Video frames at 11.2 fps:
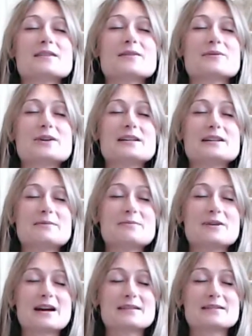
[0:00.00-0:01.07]
3 deep
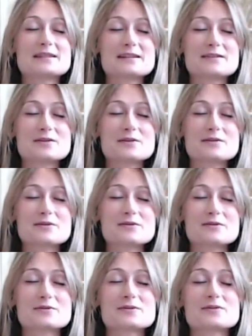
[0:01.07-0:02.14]
breaths in the
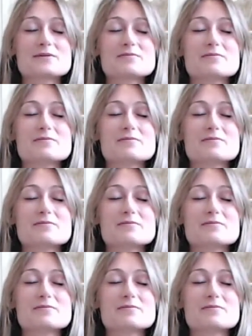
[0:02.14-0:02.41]
nose,